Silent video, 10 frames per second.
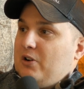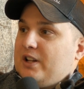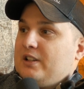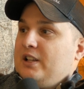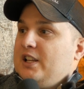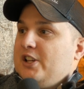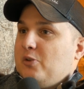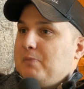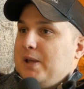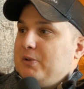and
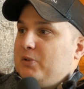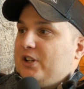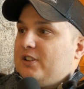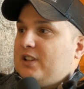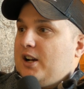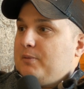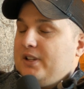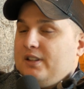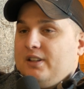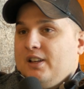maybe when you're in
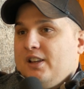retirement,